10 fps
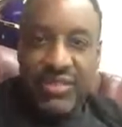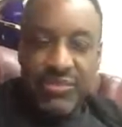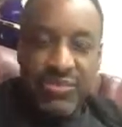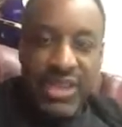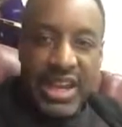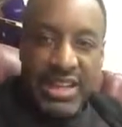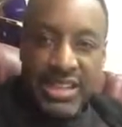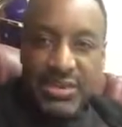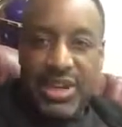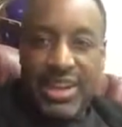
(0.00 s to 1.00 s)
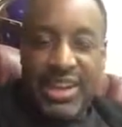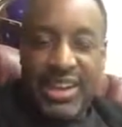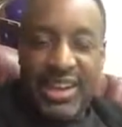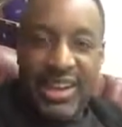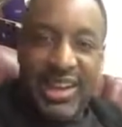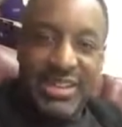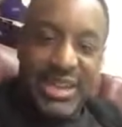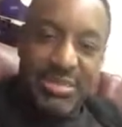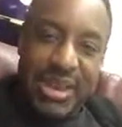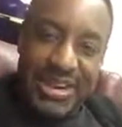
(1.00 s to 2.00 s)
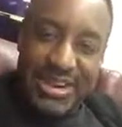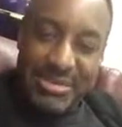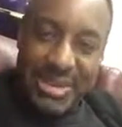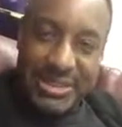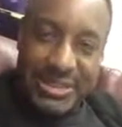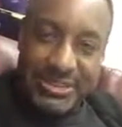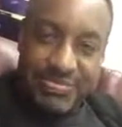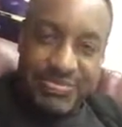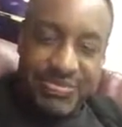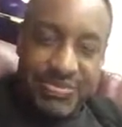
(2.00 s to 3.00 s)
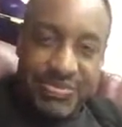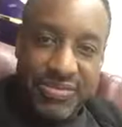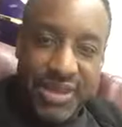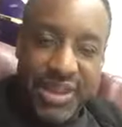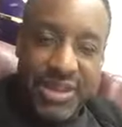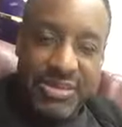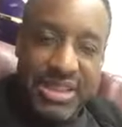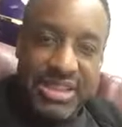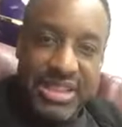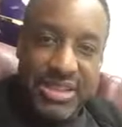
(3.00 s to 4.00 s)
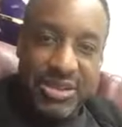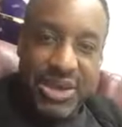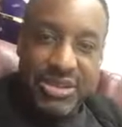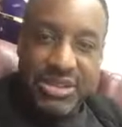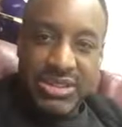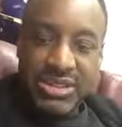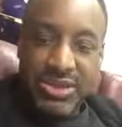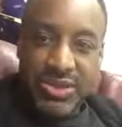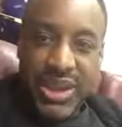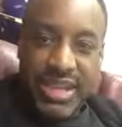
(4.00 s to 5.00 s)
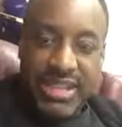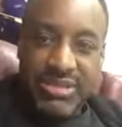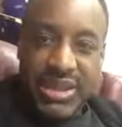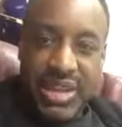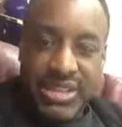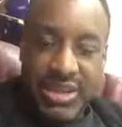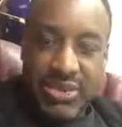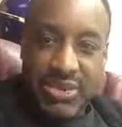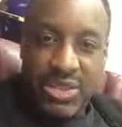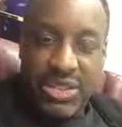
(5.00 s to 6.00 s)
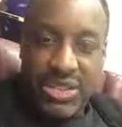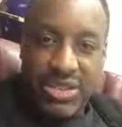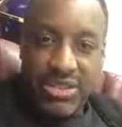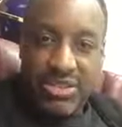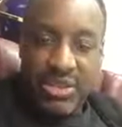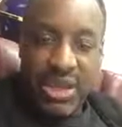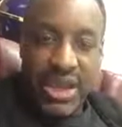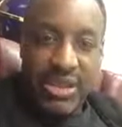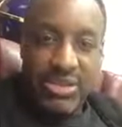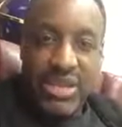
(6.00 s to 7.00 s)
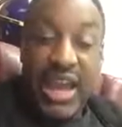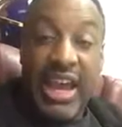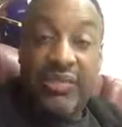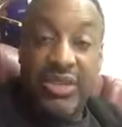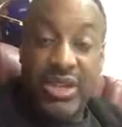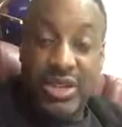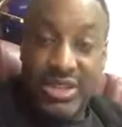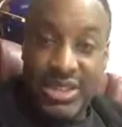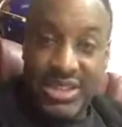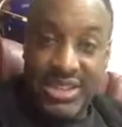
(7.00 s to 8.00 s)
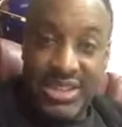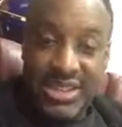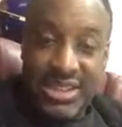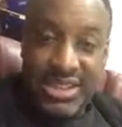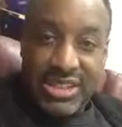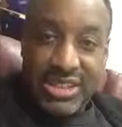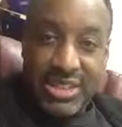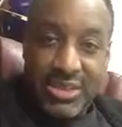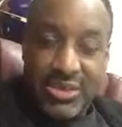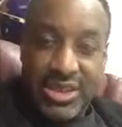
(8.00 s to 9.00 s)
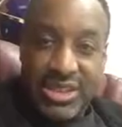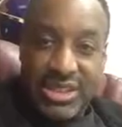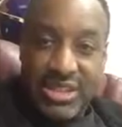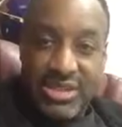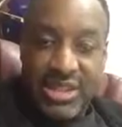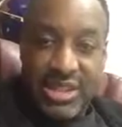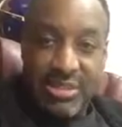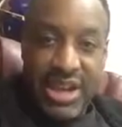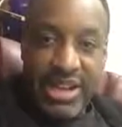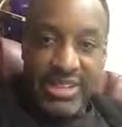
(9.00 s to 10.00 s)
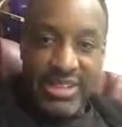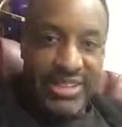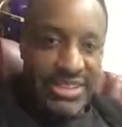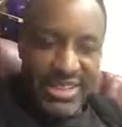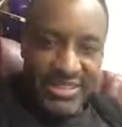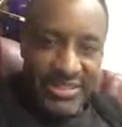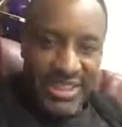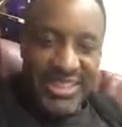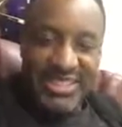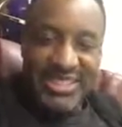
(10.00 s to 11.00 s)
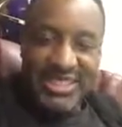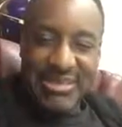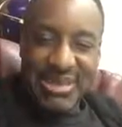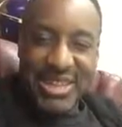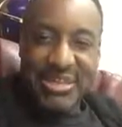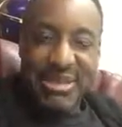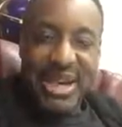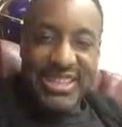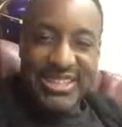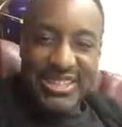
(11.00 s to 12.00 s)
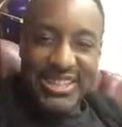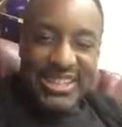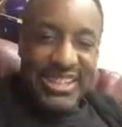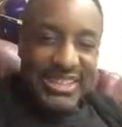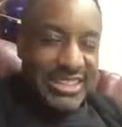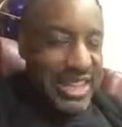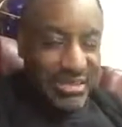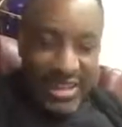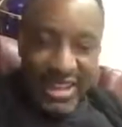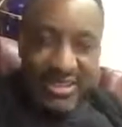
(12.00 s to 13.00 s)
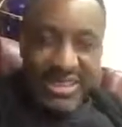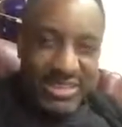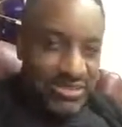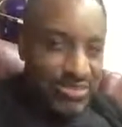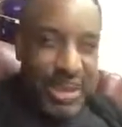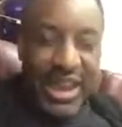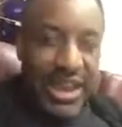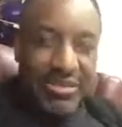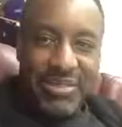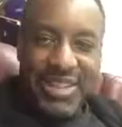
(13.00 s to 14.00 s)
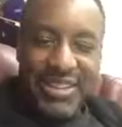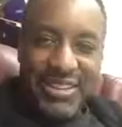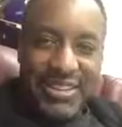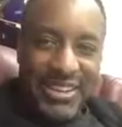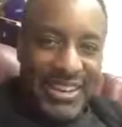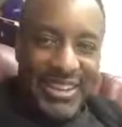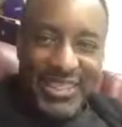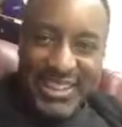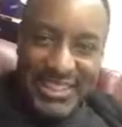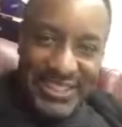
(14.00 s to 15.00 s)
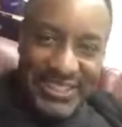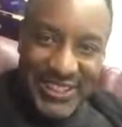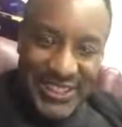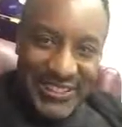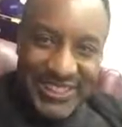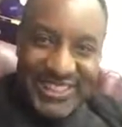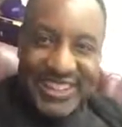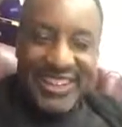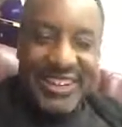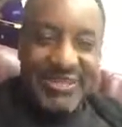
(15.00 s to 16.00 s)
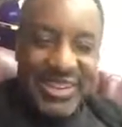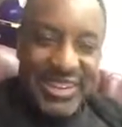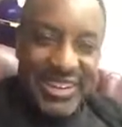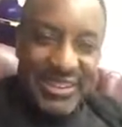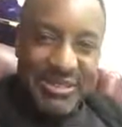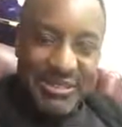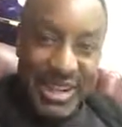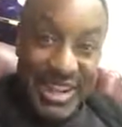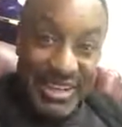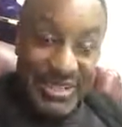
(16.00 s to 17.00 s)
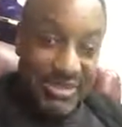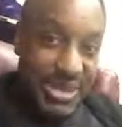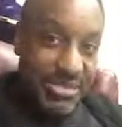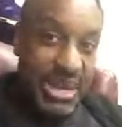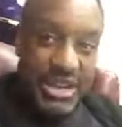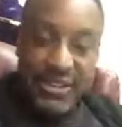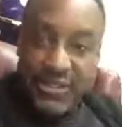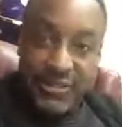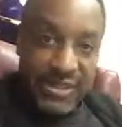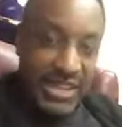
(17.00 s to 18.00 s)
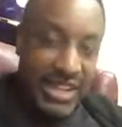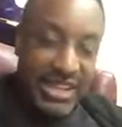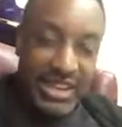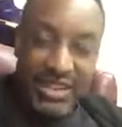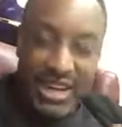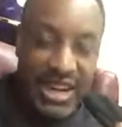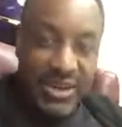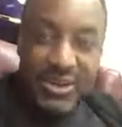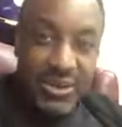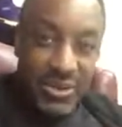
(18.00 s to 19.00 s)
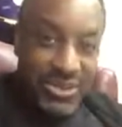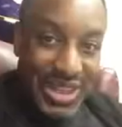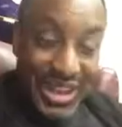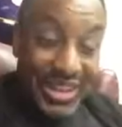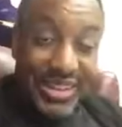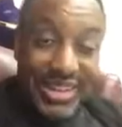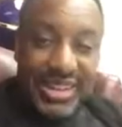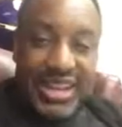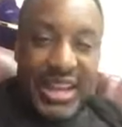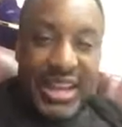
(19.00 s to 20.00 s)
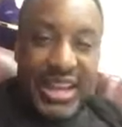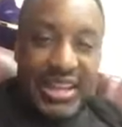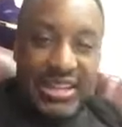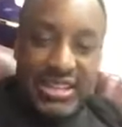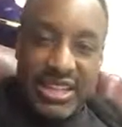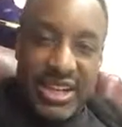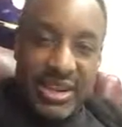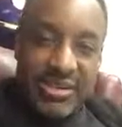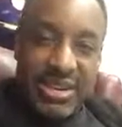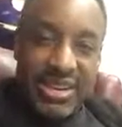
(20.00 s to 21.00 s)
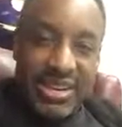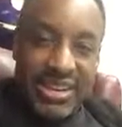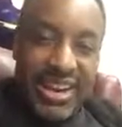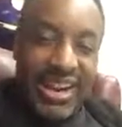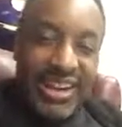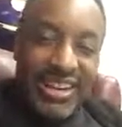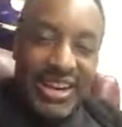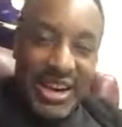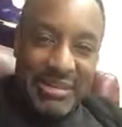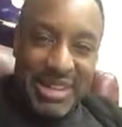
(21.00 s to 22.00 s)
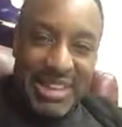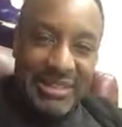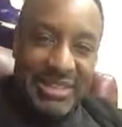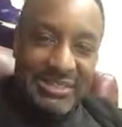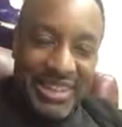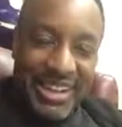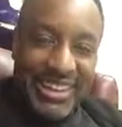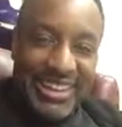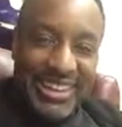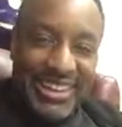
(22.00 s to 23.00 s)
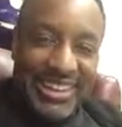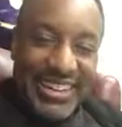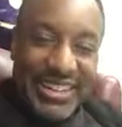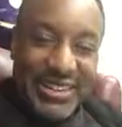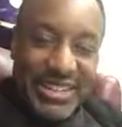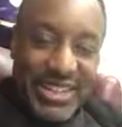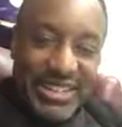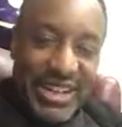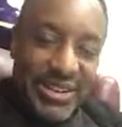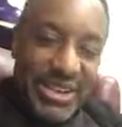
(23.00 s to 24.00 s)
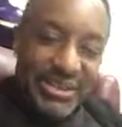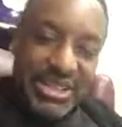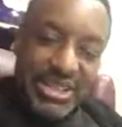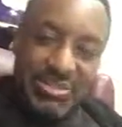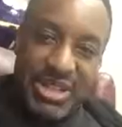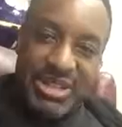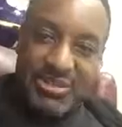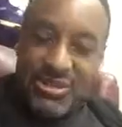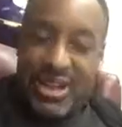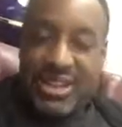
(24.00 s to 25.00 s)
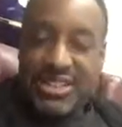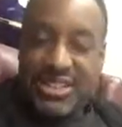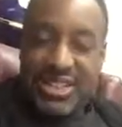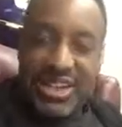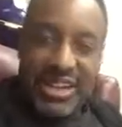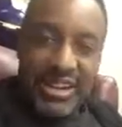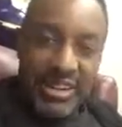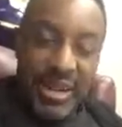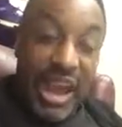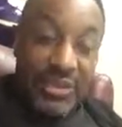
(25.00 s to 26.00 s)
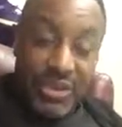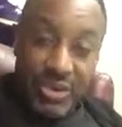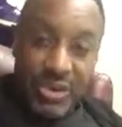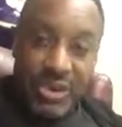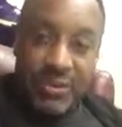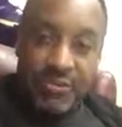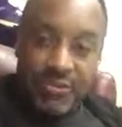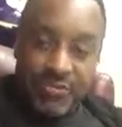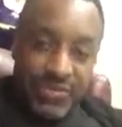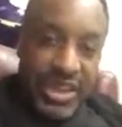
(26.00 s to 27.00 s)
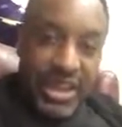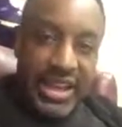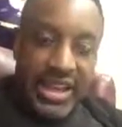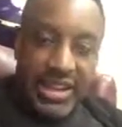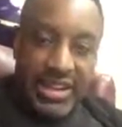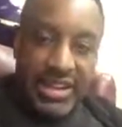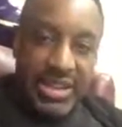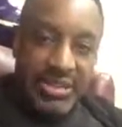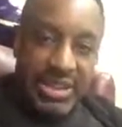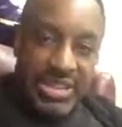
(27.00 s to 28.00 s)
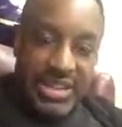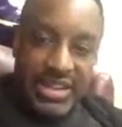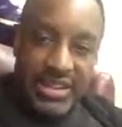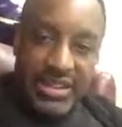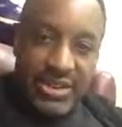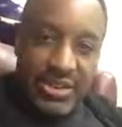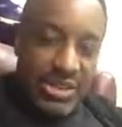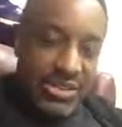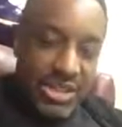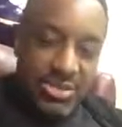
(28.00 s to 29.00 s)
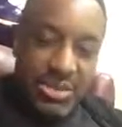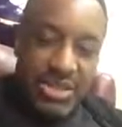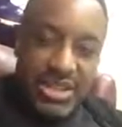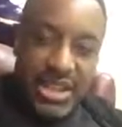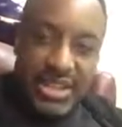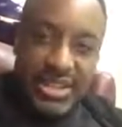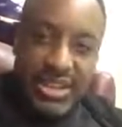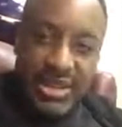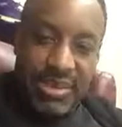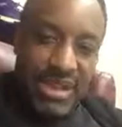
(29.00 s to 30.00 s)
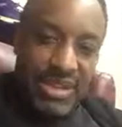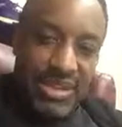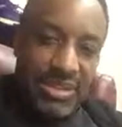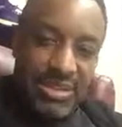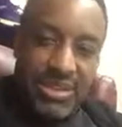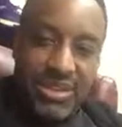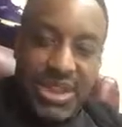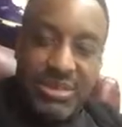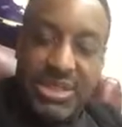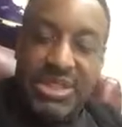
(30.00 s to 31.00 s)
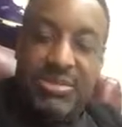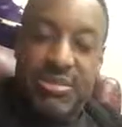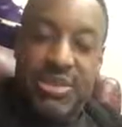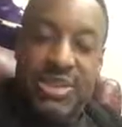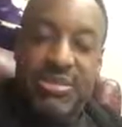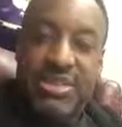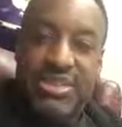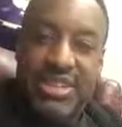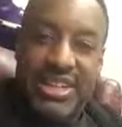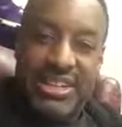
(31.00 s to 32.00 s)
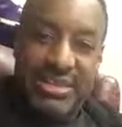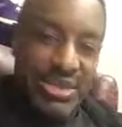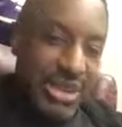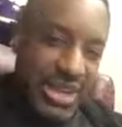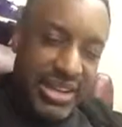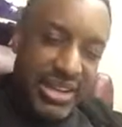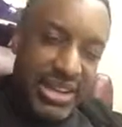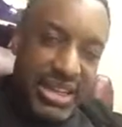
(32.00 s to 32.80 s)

And I said, well, hey, how's that product coming along? And he said, well, we actually realized that what we sent you from the lab was half the dosage. So we're going to send you another batch. And I was like, really? So he sent me another batch, and same thing, just bam, I'm in this zone, according to what my guys told me. But I definitely feel that clarity, that whole thing. And this time, the odd comment that was made, and was I was out, I went to meet some friends after work, And they said, one of the friends pulled me aside and said, "Hey, man, kind of what's up with you?" And I said, "What do you mean?"